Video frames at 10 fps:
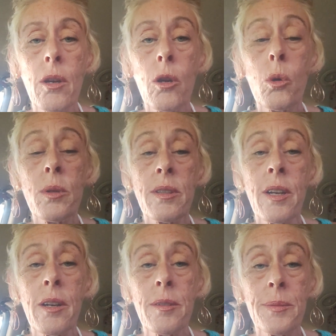who was
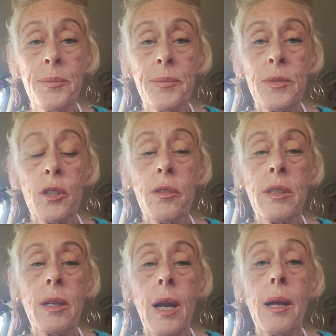there
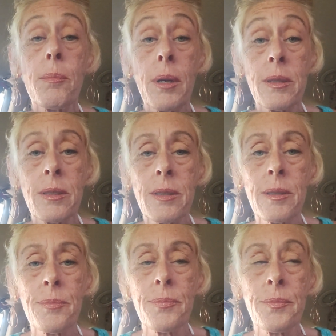during the 9
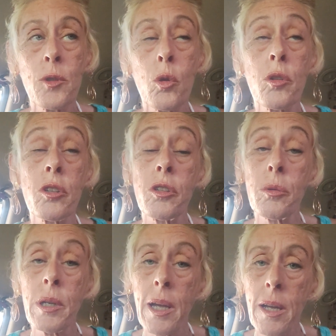months or the
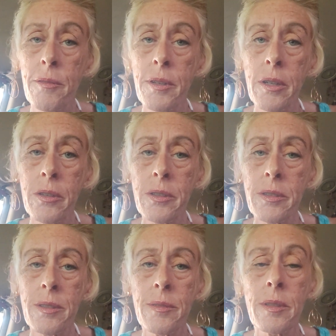2.5
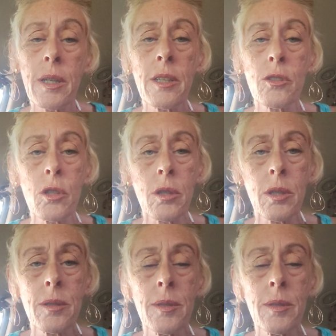years that it took,